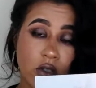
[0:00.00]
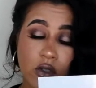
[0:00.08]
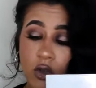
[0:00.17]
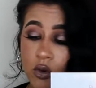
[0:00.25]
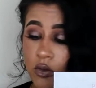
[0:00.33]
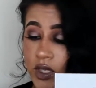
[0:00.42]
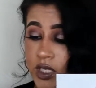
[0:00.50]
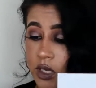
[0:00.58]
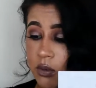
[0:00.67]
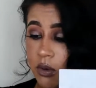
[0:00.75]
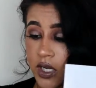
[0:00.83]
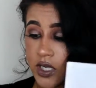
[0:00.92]
So
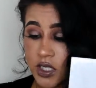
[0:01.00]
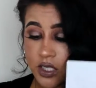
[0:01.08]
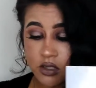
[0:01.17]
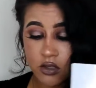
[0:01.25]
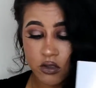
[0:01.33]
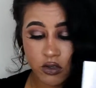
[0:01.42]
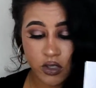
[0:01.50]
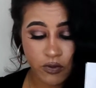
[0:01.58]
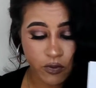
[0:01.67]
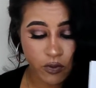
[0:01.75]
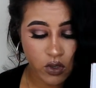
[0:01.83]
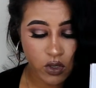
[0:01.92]
retail price is
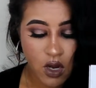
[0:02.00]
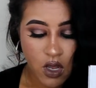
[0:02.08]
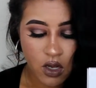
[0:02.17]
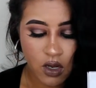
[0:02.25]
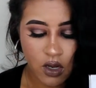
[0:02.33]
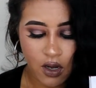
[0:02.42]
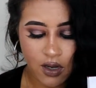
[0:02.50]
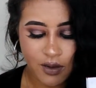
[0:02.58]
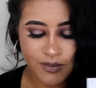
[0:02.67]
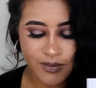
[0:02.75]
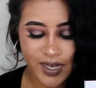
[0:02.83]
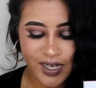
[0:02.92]
$34.
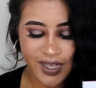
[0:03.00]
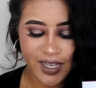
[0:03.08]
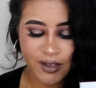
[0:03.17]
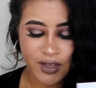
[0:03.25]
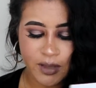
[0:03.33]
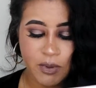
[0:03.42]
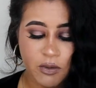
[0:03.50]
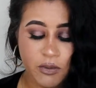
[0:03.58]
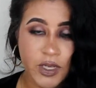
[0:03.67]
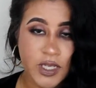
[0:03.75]
And I like how they put